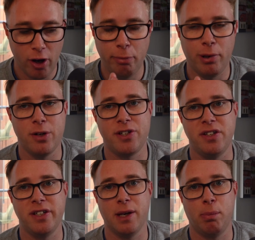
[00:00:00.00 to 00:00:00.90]
No
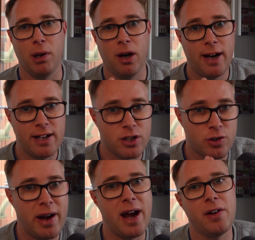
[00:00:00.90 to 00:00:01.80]
processing applied,
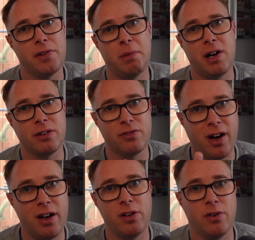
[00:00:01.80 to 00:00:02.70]
straight out the mic
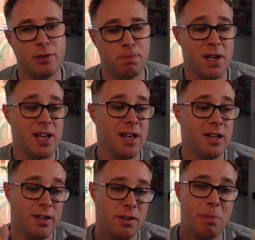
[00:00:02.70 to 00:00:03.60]
via USB,
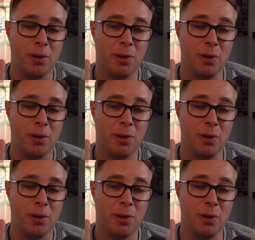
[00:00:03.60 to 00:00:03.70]
the